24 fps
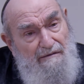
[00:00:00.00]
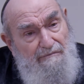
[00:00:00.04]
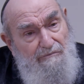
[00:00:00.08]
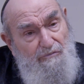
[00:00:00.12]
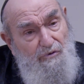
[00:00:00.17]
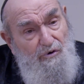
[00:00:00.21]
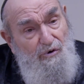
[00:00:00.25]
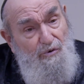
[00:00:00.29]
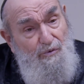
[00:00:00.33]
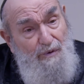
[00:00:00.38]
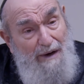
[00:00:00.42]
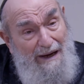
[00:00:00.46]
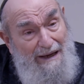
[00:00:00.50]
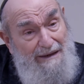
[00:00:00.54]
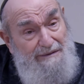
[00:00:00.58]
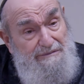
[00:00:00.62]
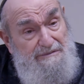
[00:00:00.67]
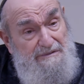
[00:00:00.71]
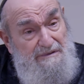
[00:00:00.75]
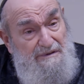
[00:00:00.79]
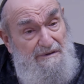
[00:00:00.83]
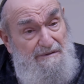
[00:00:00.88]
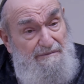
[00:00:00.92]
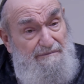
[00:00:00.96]
more
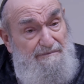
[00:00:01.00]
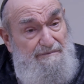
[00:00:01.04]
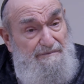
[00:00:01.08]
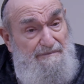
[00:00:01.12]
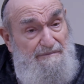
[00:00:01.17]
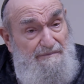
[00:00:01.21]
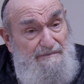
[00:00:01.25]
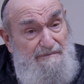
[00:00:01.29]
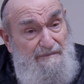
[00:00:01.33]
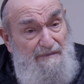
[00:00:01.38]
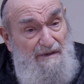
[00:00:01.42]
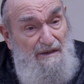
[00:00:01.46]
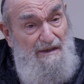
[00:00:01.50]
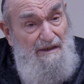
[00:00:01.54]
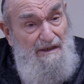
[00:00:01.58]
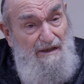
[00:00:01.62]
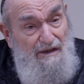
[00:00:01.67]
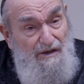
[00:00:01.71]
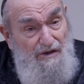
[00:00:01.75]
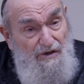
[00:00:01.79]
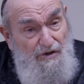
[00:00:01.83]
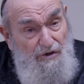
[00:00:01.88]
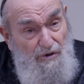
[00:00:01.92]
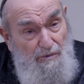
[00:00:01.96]
round.
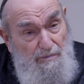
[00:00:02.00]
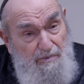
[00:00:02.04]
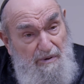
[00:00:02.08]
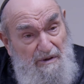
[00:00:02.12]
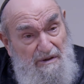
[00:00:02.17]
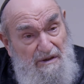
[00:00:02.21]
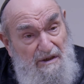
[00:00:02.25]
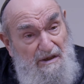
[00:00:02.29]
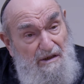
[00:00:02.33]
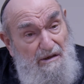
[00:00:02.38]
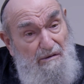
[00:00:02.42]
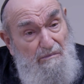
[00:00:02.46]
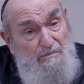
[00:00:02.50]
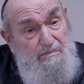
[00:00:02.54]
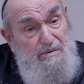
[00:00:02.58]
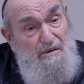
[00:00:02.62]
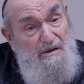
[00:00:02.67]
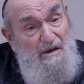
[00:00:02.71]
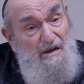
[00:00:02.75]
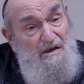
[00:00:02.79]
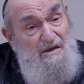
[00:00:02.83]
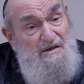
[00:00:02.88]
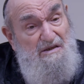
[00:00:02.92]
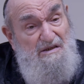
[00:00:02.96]
You put little
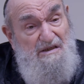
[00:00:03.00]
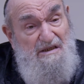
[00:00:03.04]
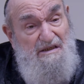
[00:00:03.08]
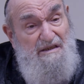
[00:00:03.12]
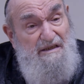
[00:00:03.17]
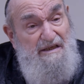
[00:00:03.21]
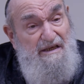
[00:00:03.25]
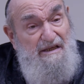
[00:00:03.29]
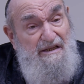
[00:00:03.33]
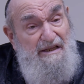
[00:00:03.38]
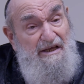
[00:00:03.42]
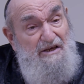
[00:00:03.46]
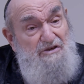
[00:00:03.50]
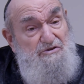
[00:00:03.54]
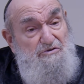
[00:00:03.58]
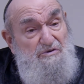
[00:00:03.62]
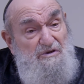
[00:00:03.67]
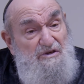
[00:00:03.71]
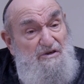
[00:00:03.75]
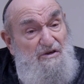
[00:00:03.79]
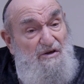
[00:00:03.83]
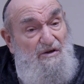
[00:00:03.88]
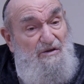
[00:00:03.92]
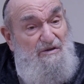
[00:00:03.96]
plugs in the
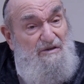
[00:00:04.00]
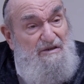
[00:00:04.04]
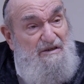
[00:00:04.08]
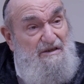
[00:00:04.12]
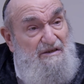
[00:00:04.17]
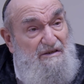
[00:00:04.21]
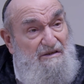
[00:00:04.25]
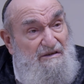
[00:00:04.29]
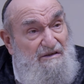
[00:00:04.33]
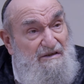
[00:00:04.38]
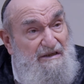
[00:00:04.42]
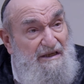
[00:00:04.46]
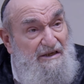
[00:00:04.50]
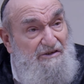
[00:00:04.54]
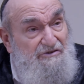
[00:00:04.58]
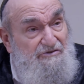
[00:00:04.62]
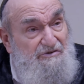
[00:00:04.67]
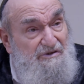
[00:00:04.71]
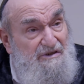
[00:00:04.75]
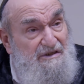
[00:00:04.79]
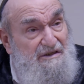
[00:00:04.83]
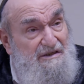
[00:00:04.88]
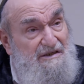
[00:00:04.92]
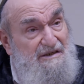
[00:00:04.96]
electric holder, uh,
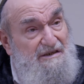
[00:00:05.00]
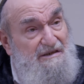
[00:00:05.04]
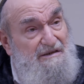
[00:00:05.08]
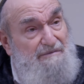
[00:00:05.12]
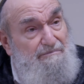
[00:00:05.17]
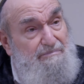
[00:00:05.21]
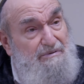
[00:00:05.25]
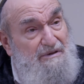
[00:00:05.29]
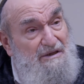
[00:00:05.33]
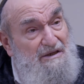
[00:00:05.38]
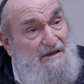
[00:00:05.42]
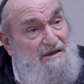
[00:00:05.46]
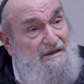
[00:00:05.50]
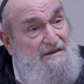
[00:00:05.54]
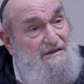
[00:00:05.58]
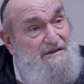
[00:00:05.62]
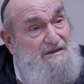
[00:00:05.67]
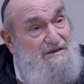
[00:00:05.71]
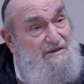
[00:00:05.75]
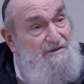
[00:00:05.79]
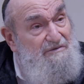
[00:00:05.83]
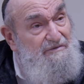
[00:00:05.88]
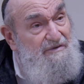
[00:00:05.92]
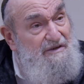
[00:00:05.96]
electric uh, plugs
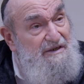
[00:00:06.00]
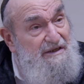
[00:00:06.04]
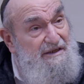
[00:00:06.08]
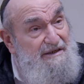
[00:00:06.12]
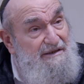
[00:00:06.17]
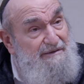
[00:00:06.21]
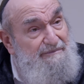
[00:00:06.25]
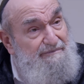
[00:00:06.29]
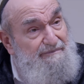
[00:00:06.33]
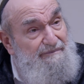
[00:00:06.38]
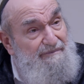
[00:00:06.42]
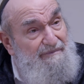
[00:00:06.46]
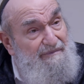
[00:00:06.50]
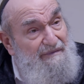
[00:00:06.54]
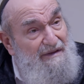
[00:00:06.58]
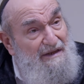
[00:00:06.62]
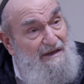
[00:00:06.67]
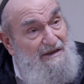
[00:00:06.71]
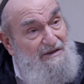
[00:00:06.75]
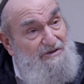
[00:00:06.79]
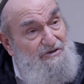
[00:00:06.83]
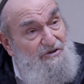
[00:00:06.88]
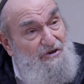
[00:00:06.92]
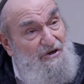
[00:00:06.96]
over there.
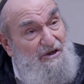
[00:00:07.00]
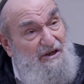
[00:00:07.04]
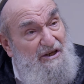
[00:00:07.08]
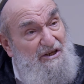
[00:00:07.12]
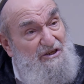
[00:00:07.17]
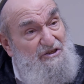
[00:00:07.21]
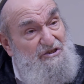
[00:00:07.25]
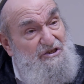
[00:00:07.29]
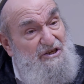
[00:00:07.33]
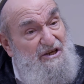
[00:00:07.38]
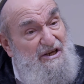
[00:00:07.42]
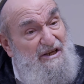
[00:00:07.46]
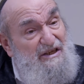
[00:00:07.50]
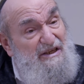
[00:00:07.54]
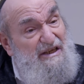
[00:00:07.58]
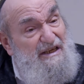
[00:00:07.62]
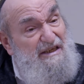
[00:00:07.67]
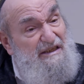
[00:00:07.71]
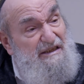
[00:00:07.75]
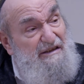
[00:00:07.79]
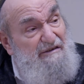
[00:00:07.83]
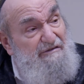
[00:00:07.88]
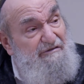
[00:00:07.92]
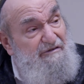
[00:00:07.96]
The kids can't
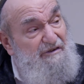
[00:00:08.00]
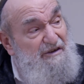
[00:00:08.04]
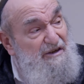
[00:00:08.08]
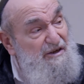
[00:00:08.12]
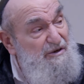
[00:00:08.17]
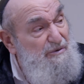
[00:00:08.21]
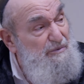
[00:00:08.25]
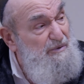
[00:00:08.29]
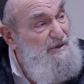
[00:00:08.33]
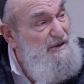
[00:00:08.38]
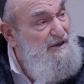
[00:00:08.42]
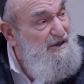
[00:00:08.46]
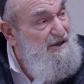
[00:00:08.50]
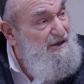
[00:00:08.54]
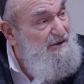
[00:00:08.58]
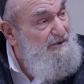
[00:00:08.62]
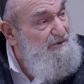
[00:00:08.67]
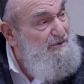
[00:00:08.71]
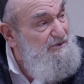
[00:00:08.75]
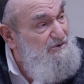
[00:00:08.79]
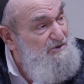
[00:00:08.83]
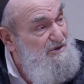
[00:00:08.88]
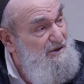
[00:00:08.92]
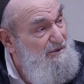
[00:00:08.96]
get their finger in there
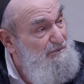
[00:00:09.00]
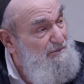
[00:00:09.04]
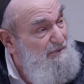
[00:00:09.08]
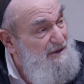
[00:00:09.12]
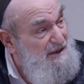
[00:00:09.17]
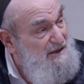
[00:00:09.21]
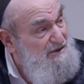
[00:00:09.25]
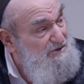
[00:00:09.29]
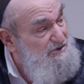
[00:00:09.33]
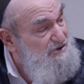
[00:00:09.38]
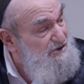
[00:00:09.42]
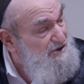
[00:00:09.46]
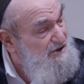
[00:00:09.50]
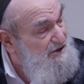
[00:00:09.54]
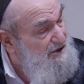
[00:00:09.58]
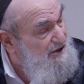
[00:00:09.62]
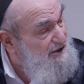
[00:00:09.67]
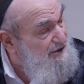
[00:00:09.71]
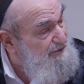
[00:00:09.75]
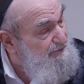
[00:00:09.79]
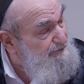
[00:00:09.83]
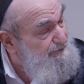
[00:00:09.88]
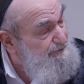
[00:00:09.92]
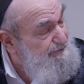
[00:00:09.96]
or something else in
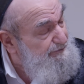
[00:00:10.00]
there.